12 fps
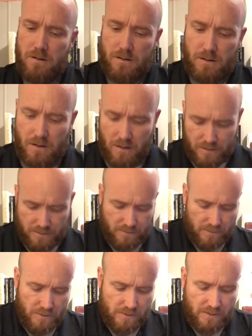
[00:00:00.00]
Gosh,
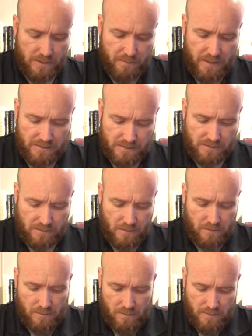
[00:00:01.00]
usually the PEX is a
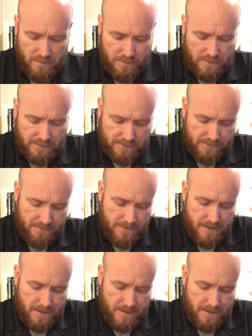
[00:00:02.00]
lot longer than this.